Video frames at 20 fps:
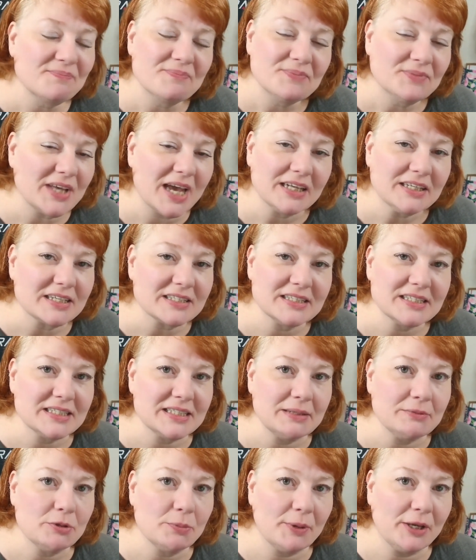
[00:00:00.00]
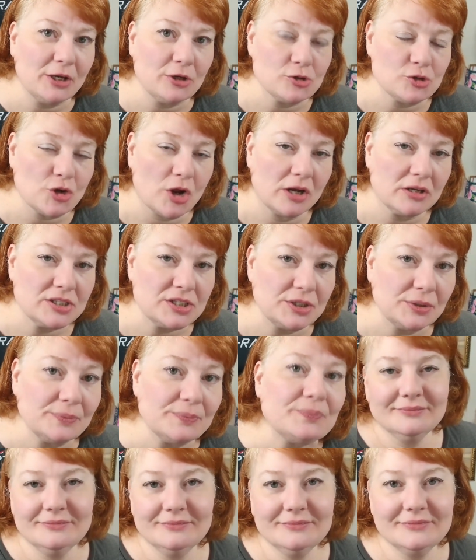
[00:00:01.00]
That doesn't seem to be her strong suit.
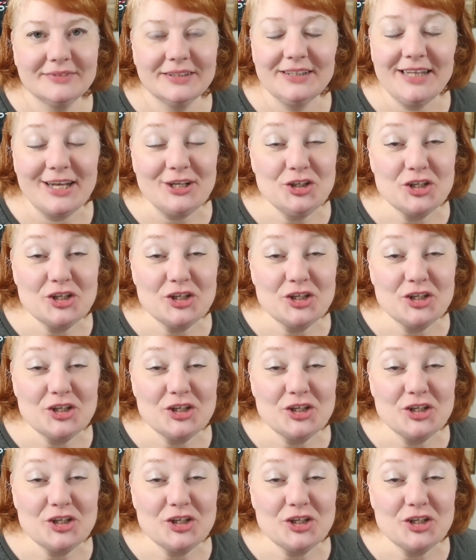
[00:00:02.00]
That's